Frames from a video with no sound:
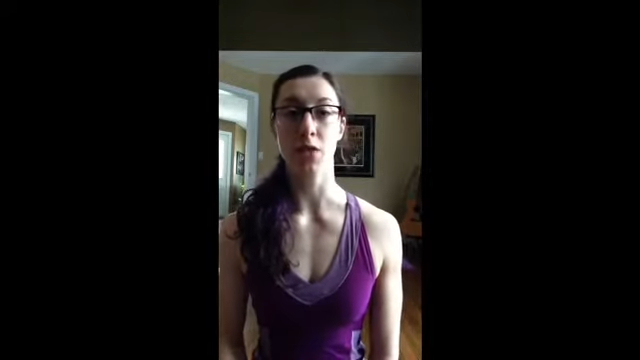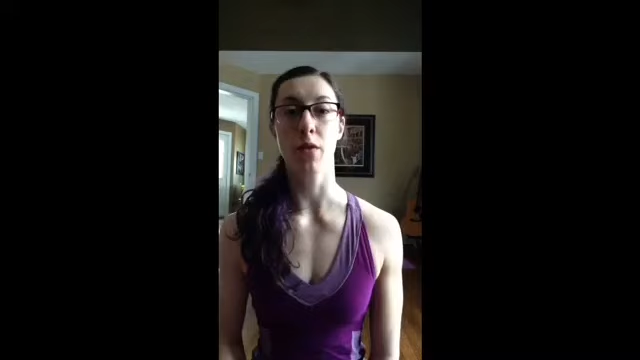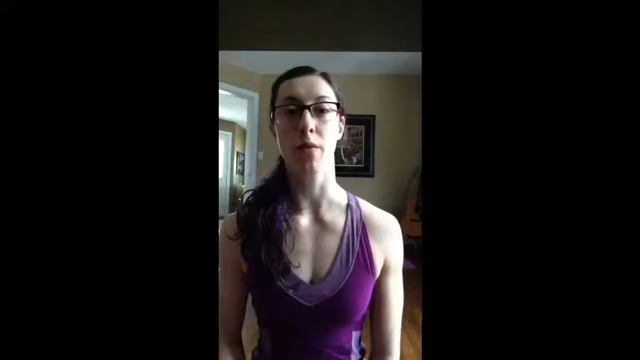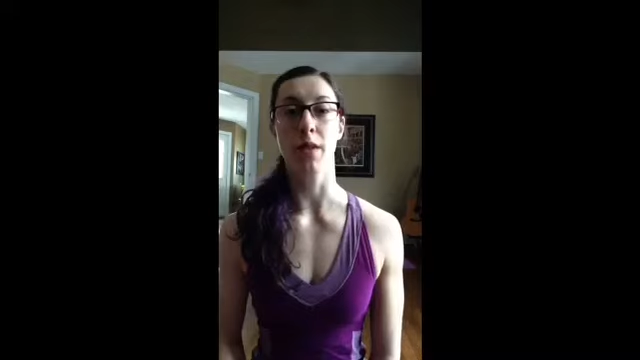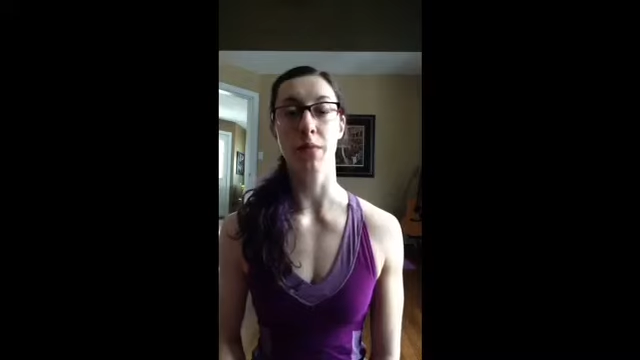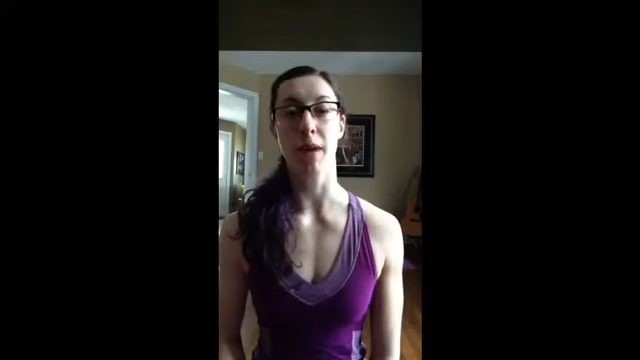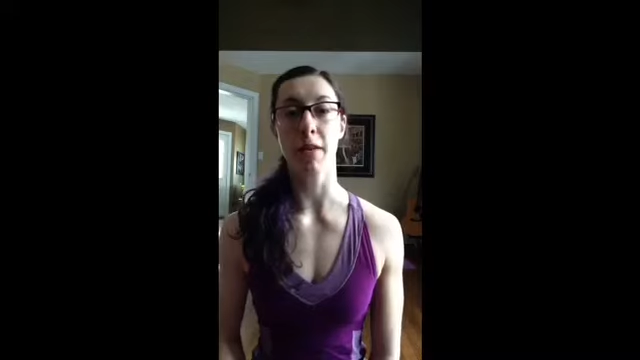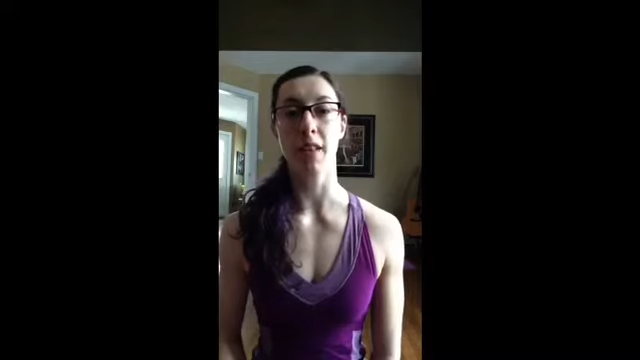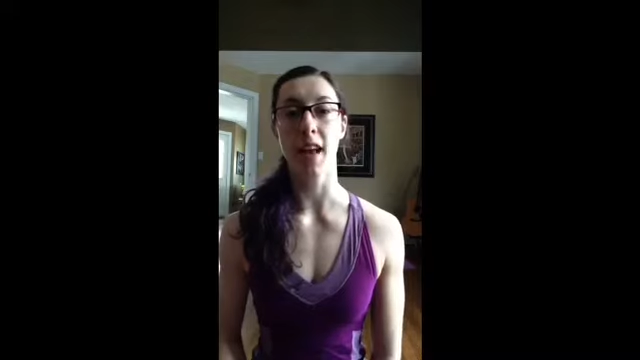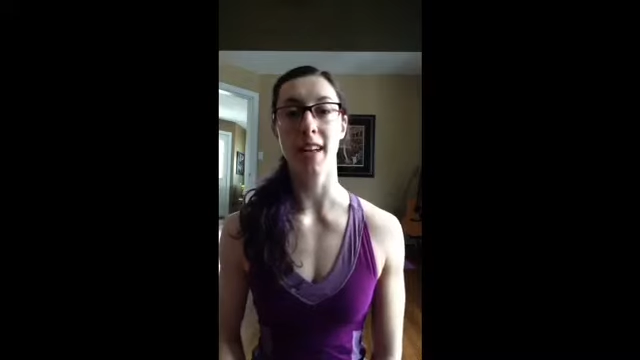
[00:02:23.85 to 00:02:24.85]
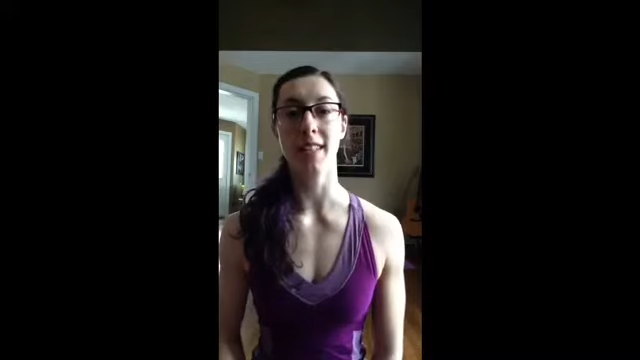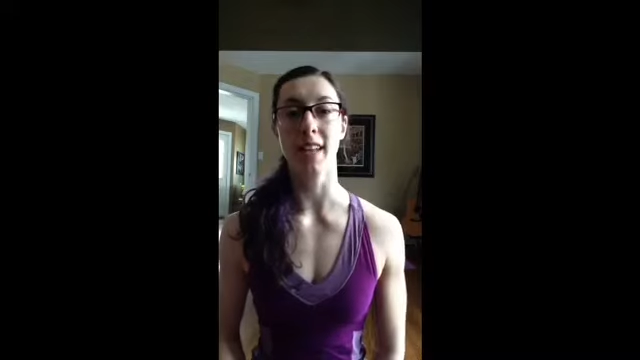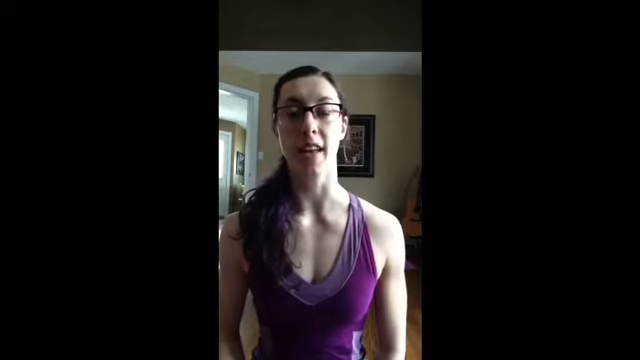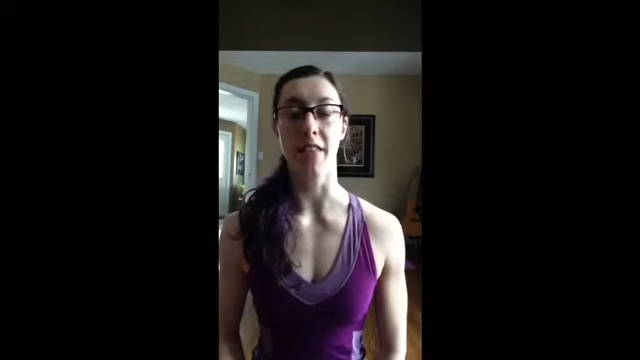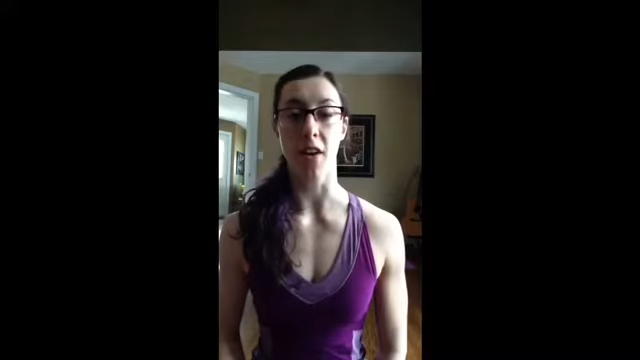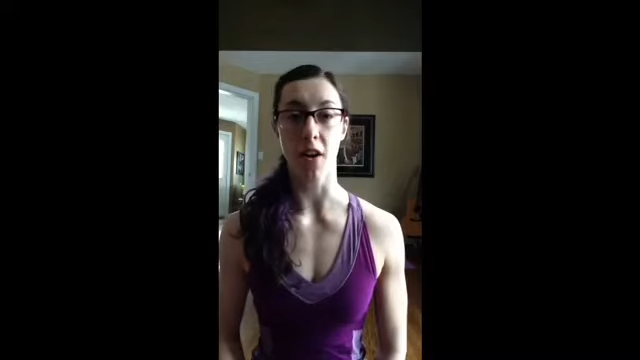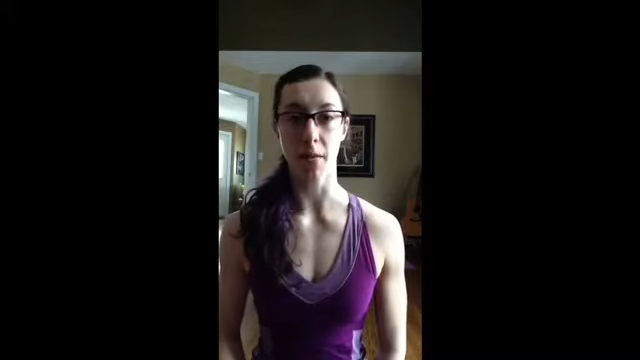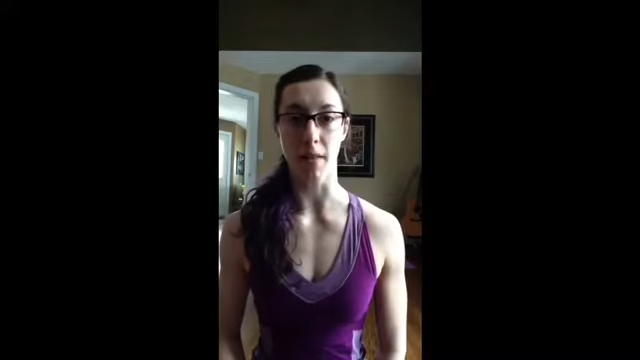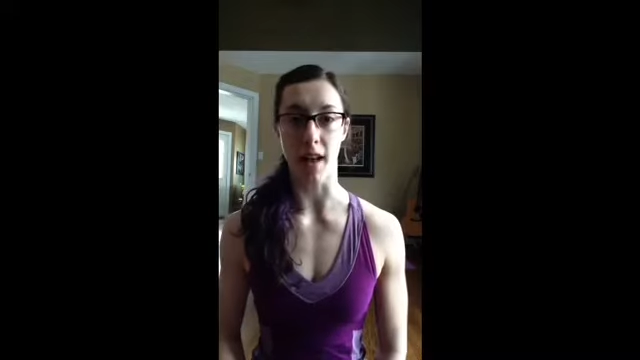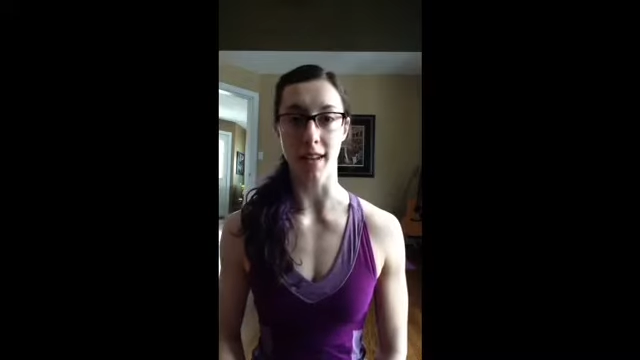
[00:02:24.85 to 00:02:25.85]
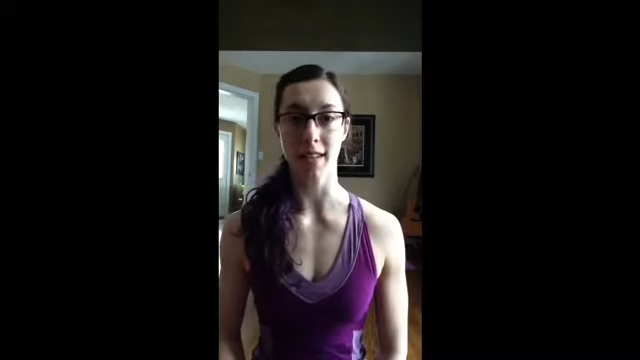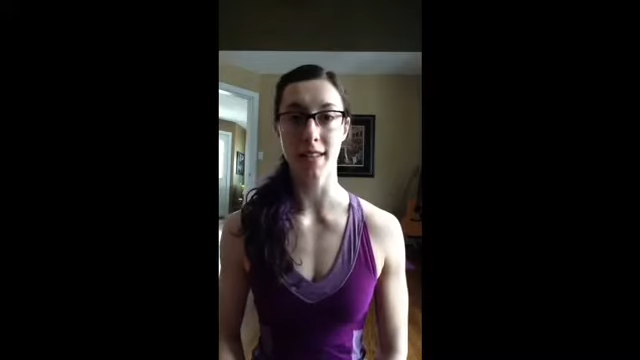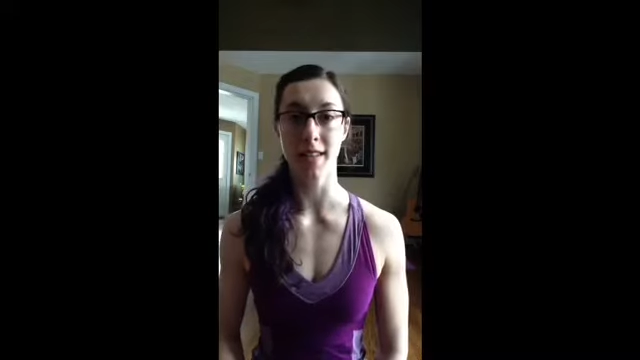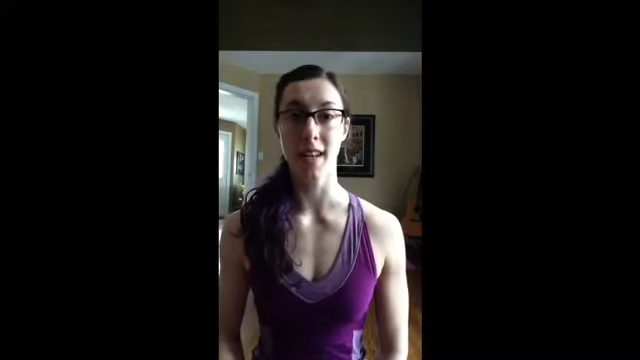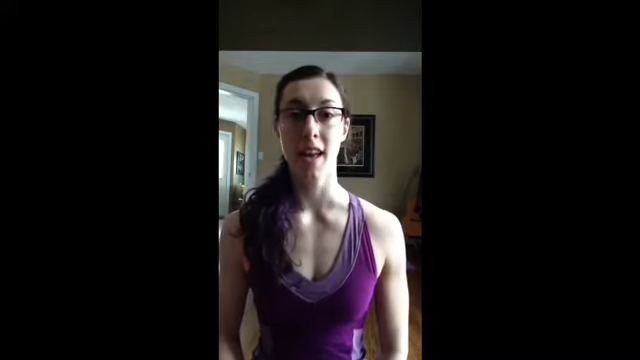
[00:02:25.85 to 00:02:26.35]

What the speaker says: from the spiral lines and the arm lines